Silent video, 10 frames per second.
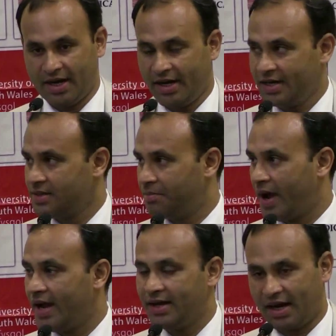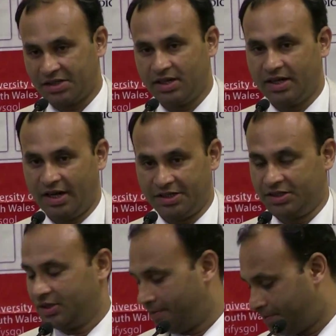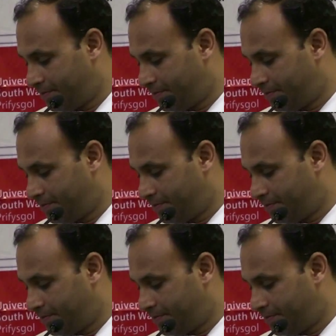and it is a bidirectional relationship.